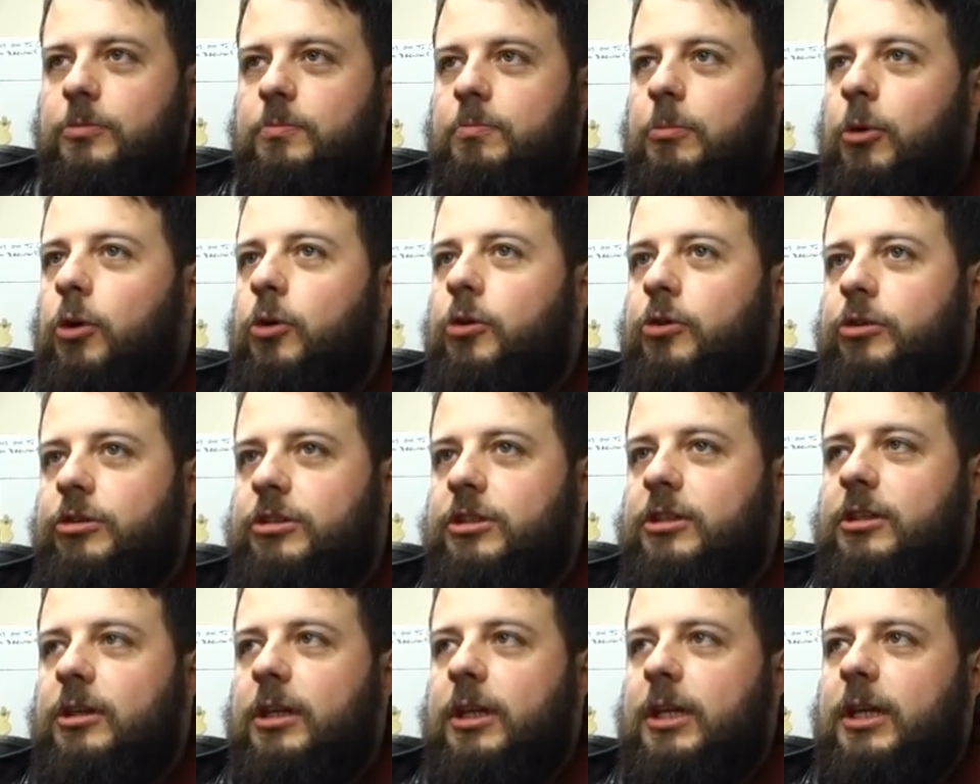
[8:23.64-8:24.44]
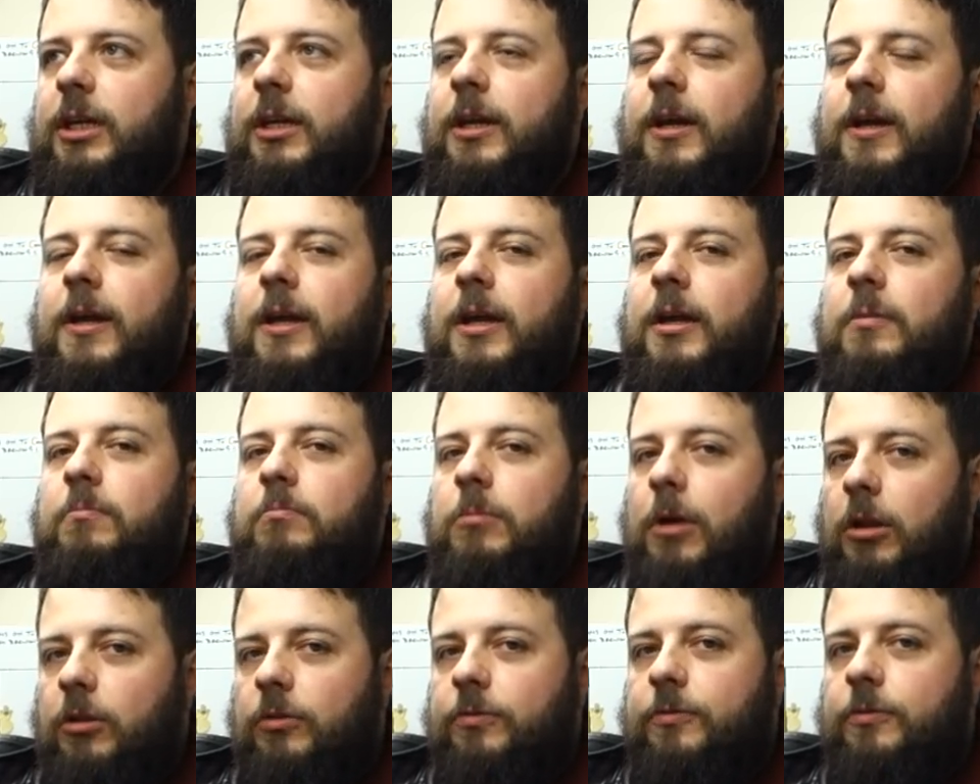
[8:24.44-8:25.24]
more crystally
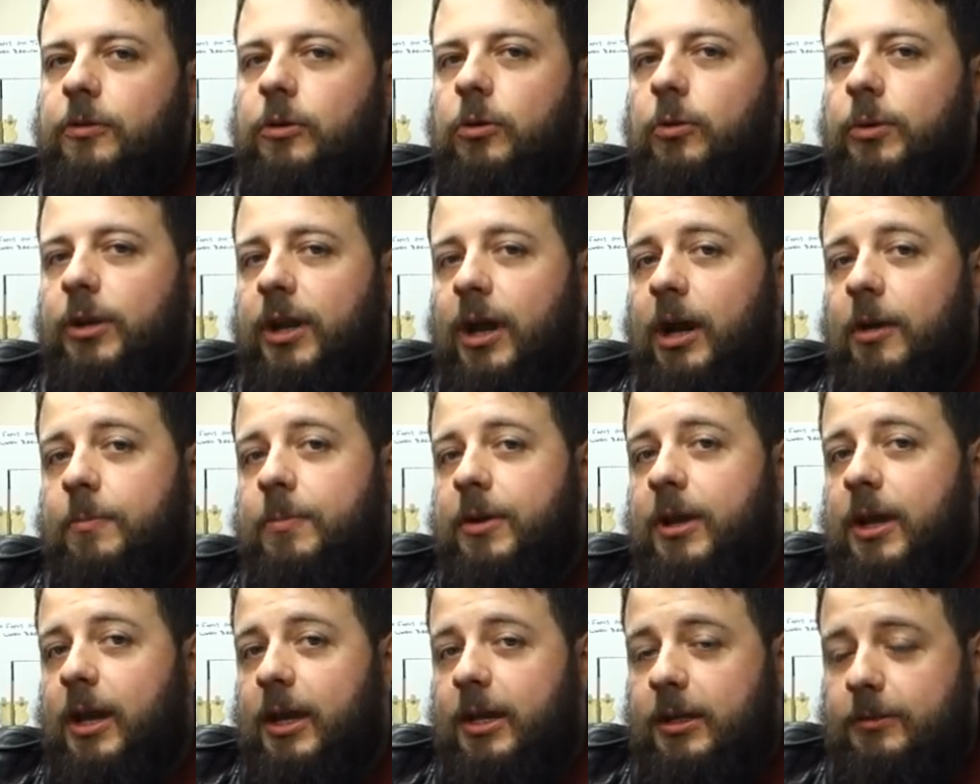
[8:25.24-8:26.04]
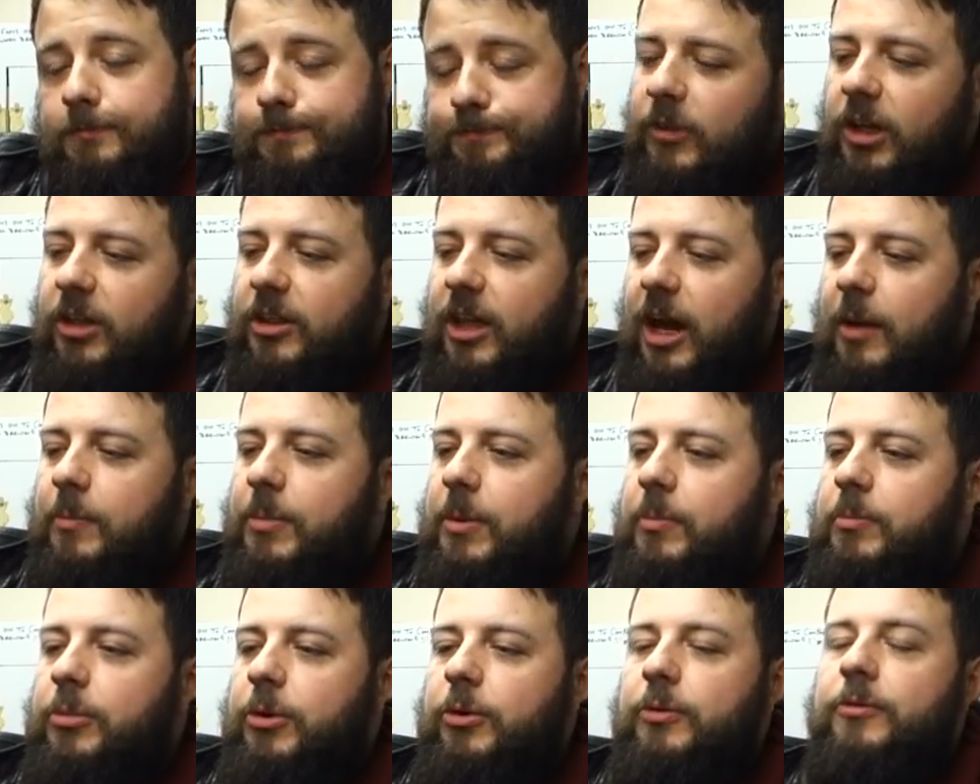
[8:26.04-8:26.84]
malt forward IPA that I've
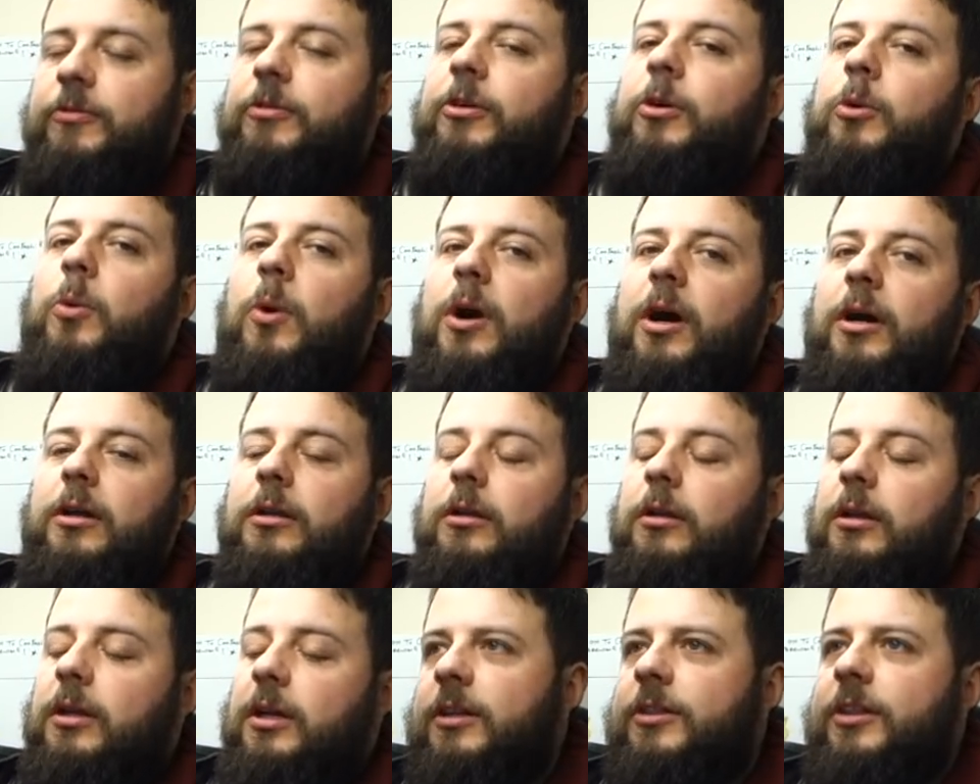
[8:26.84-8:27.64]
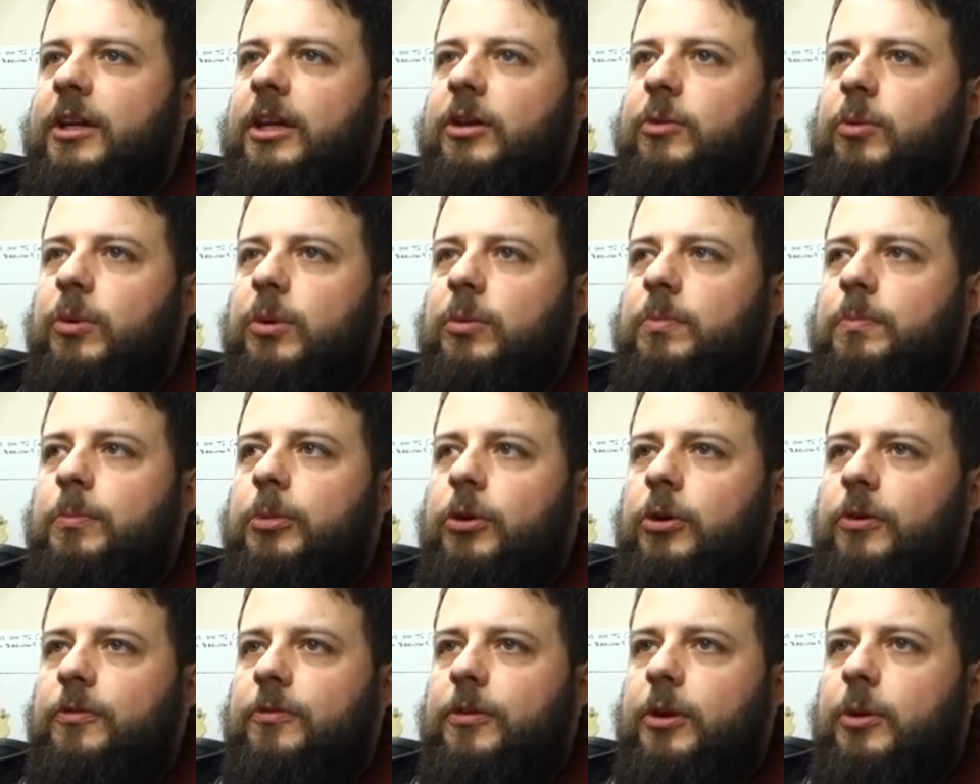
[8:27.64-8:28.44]
been brewing for a while. I think I'm going to
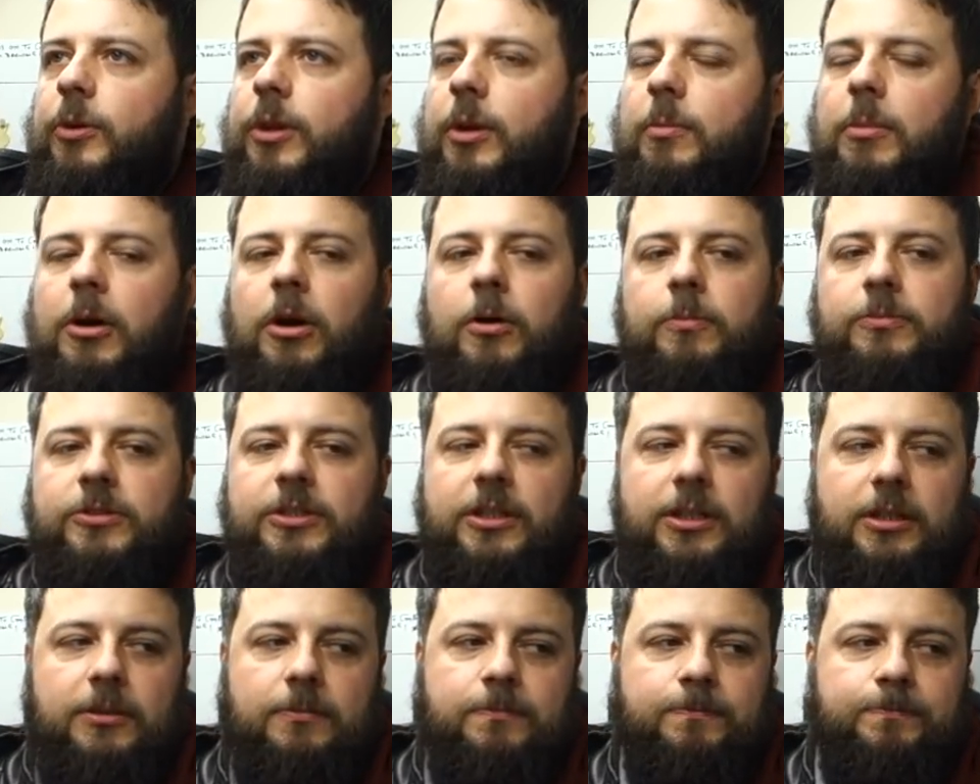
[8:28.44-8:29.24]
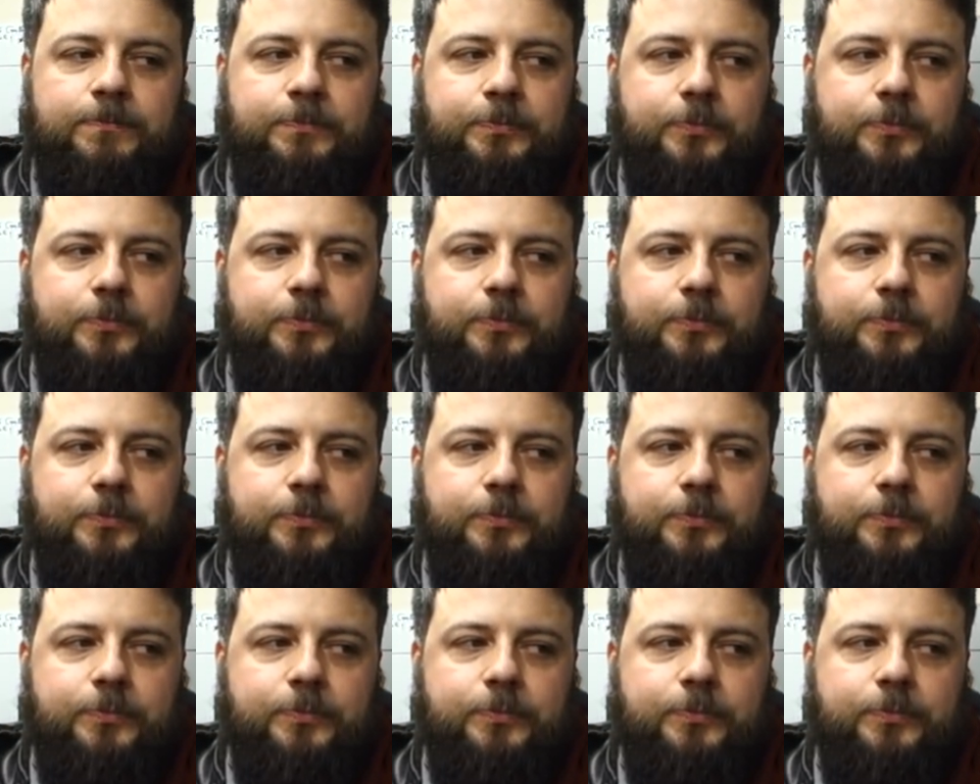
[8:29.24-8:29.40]
put a few of them hops in,